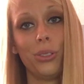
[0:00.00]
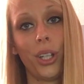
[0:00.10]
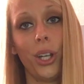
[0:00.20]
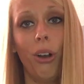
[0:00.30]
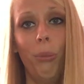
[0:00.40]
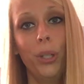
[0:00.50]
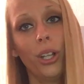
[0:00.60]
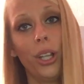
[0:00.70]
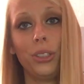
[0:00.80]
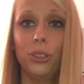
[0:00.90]
say um and
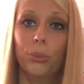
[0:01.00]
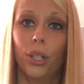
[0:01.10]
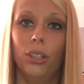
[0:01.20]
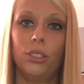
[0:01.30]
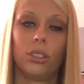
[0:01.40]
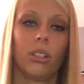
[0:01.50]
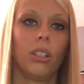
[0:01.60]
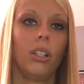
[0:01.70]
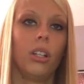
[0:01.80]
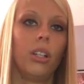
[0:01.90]
like too much,
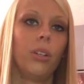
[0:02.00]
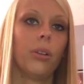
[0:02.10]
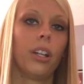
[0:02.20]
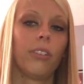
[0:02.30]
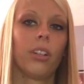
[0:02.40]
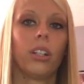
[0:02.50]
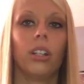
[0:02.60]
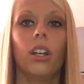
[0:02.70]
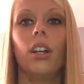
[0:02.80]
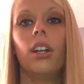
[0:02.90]
whatever.
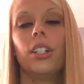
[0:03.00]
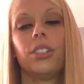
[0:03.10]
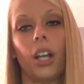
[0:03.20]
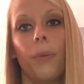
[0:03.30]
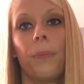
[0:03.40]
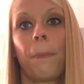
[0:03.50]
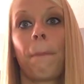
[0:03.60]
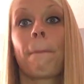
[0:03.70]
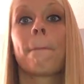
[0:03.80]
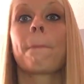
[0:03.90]
So
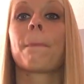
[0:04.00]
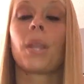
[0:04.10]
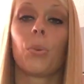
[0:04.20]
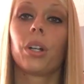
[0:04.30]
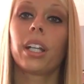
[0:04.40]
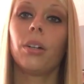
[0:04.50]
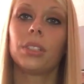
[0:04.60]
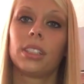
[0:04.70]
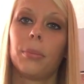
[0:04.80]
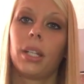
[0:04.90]
work out
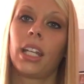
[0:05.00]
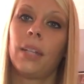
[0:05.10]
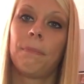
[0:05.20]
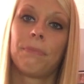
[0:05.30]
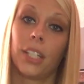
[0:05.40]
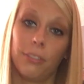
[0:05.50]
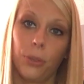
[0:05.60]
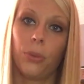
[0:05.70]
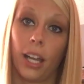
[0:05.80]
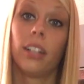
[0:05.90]
with somebody if
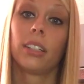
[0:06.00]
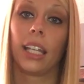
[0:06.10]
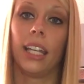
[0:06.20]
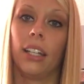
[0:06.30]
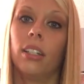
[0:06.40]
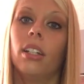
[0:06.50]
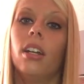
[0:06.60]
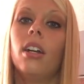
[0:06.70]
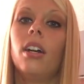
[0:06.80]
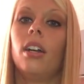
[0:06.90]
you can.
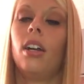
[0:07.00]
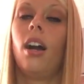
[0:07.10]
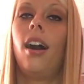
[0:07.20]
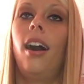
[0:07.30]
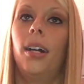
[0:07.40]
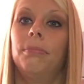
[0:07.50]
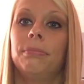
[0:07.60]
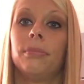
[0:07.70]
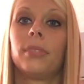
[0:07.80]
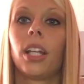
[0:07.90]
Um,
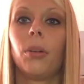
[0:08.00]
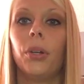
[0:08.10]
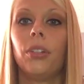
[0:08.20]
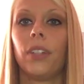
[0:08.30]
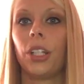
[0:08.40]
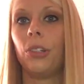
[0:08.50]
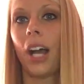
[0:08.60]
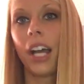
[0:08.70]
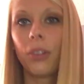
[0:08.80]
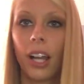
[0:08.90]
that'll motivate you.
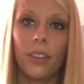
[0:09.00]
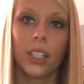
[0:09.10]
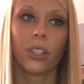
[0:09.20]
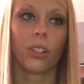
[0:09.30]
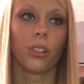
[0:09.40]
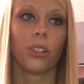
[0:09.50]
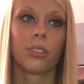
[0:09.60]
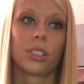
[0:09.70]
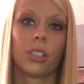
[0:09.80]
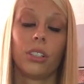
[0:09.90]
I don't have any
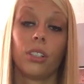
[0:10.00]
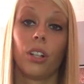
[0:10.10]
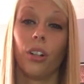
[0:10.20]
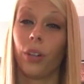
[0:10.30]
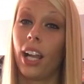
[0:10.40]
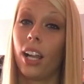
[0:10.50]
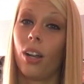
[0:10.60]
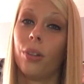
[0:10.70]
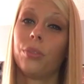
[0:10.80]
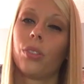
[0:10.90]
girls
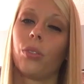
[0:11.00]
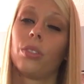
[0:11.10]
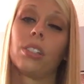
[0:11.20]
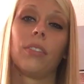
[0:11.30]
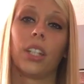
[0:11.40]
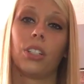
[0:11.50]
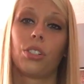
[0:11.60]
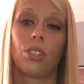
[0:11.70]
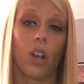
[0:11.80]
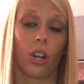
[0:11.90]
around or stuff that
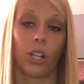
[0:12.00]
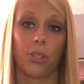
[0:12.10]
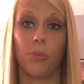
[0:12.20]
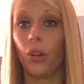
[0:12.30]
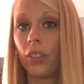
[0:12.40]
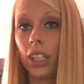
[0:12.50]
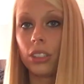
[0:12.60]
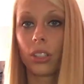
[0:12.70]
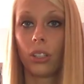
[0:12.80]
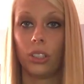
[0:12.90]
are as
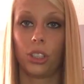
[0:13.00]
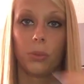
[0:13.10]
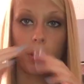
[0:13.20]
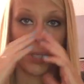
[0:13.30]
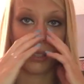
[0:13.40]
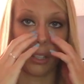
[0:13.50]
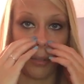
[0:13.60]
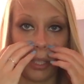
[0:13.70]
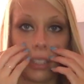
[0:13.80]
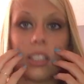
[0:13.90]
motivated to go to the gym with me, so
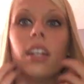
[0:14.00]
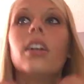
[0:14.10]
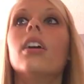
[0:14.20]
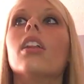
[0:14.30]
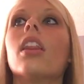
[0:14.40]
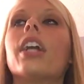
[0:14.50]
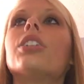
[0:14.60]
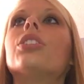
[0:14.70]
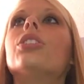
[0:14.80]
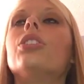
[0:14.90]
that makes it
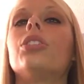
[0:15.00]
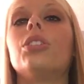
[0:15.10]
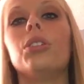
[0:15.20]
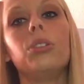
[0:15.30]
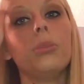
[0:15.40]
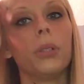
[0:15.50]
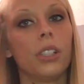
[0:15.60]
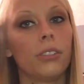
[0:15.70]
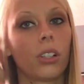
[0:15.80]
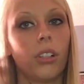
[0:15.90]
like super
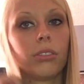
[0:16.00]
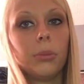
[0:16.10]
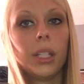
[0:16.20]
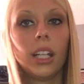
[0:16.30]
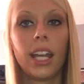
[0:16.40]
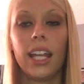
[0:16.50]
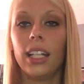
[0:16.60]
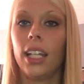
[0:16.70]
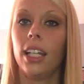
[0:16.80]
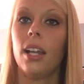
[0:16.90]
difficult for me. I
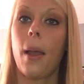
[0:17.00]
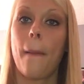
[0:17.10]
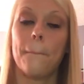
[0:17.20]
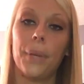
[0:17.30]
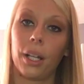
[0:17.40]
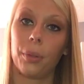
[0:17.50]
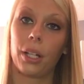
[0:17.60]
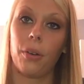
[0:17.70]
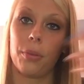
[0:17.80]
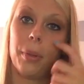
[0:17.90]
hate it. But I
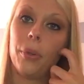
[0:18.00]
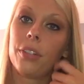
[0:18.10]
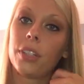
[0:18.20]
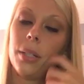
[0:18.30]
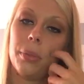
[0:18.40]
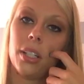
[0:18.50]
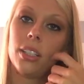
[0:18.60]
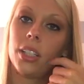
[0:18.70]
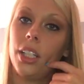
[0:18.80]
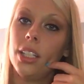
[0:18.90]
work out with my boyfriend,
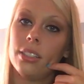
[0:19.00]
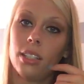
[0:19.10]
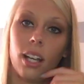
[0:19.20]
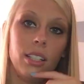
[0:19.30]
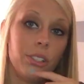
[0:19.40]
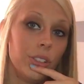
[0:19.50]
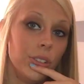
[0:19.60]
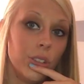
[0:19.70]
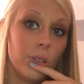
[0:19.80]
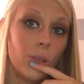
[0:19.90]
but he's not
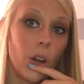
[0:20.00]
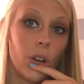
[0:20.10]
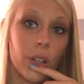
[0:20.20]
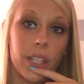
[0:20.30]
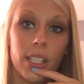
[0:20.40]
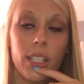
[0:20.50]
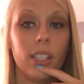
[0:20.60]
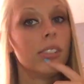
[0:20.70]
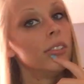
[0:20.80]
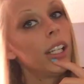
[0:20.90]
into all of
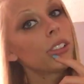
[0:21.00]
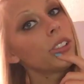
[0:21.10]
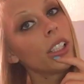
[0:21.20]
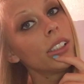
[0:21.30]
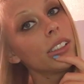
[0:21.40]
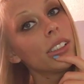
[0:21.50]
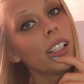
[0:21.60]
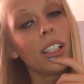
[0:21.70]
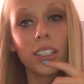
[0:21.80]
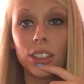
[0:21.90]
the exercises
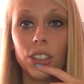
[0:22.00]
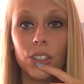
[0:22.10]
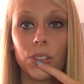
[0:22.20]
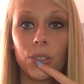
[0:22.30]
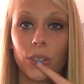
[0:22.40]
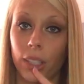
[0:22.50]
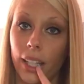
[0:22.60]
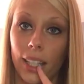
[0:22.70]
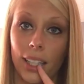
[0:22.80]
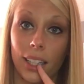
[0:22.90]
that I like to do,
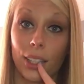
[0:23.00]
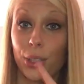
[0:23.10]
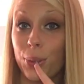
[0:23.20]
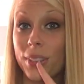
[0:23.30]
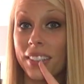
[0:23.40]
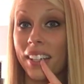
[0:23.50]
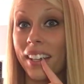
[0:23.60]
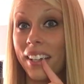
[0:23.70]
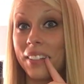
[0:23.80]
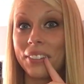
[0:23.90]
like glute
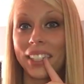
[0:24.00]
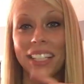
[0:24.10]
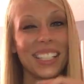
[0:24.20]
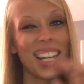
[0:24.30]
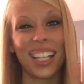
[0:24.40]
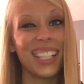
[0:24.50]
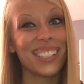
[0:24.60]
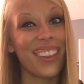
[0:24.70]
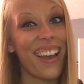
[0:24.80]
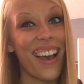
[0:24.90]
stuff, like he's not
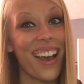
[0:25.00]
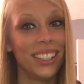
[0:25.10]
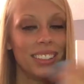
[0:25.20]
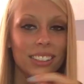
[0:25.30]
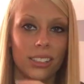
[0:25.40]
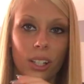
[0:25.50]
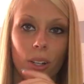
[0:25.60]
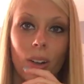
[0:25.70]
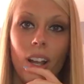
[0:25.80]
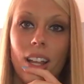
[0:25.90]
into that.
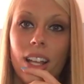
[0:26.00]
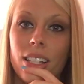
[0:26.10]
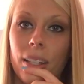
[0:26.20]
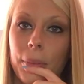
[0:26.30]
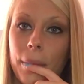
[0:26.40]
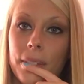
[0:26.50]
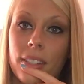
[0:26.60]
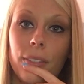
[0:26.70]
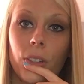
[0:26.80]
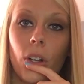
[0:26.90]
So sometimes it's
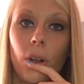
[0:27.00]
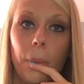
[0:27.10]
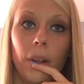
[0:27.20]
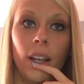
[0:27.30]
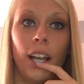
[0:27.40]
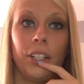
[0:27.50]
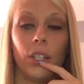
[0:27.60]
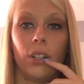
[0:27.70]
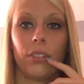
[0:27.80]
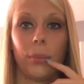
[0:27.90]
difficult, but I
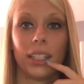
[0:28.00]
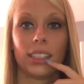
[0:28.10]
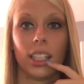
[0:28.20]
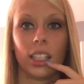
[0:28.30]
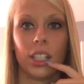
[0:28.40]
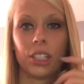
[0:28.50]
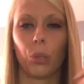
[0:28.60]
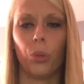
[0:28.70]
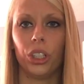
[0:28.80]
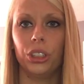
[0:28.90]
know if I'm like sitting there, he's
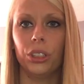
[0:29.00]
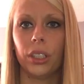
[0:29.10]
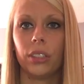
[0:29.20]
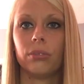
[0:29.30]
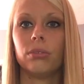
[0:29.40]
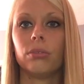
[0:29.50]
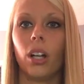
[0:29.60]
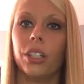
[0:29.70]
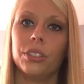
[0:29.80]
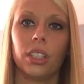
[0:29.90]
like, what are you doing?
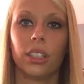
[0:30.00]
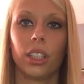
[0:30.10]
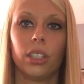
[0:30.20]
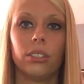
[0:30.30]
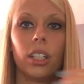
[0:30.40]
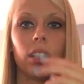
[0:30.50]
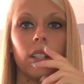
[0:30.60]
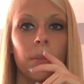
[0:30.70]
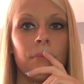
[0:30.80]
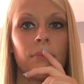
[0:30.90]
Why are you sitting there? Like,
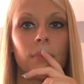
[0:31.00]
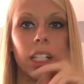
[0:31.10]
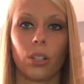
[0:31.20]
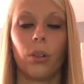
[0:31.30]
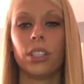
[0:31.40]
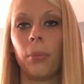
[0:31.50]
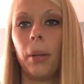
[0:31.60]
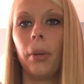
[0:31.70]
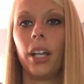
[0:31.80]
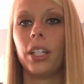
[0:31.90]
he's always on
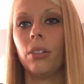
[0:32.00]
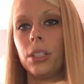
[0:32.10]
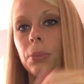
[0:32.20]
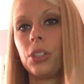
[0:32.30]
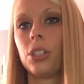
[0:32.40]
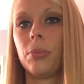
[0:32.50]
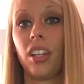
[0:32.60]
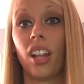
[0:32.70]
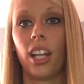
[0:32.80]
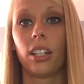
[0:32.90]
my butt. He always pushes
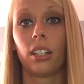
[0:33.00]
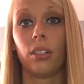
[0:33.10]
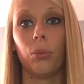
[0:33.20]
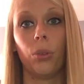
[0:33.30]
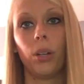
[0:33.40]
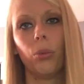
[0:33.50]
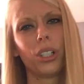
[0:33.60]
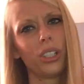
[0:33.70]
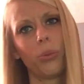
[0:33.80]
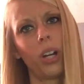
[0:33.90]
me like, what, what
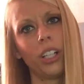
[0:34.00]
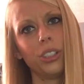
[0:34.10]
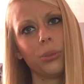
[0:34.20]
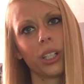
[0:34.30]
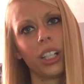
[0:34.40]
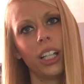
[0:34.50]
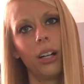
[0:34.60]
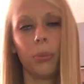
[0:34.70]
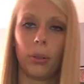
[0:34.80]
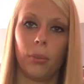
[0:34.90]
are you, why aren't you working
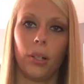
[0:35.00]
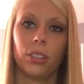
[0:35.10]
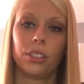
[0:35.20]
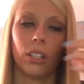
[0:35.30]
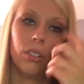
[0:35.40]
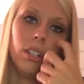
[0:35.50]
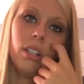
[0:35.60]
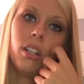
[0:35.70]
out? Blah, blah, blah. So